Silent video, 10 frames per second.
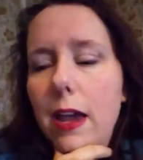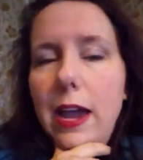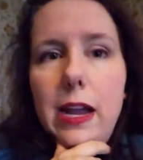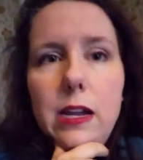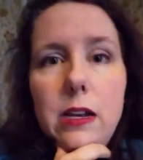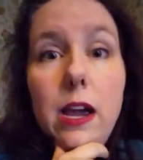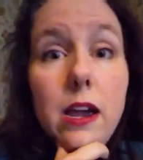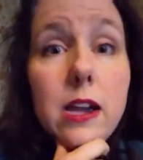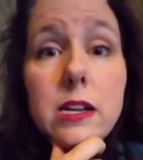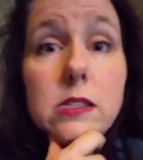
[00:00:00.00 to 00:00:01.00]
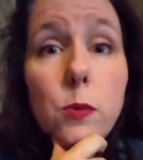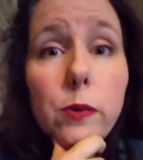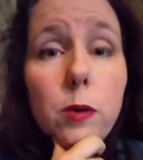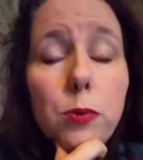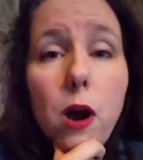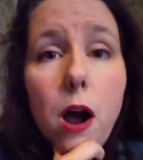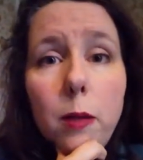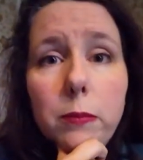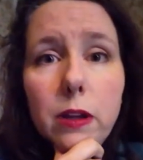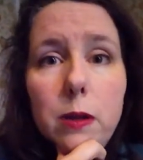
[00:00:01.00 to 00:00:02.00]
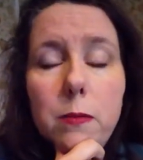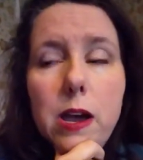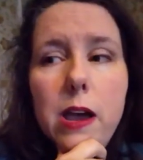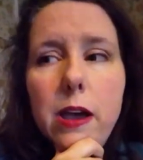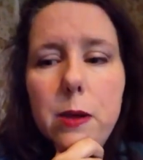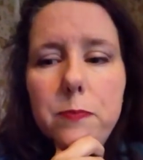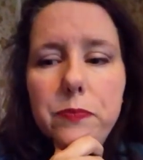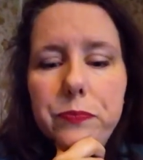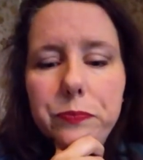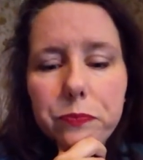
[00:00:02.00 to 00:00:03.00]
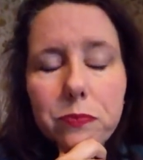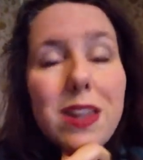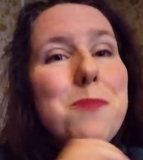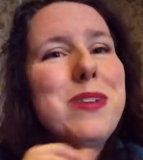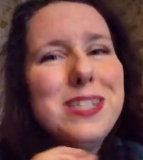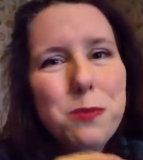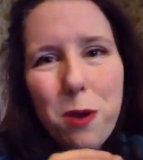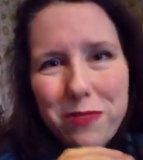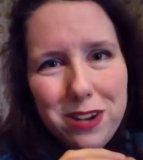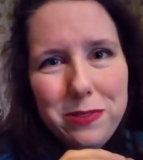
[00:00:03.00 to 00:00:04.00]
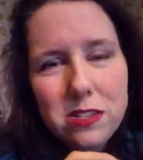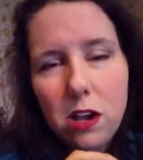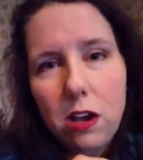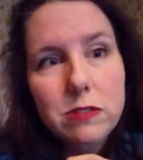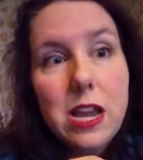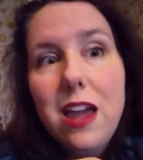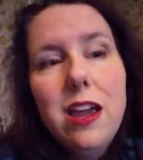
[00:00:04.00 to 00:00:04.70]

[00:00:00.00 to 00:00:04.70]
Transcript: And it's a real problem. But it's a problem that can be solved.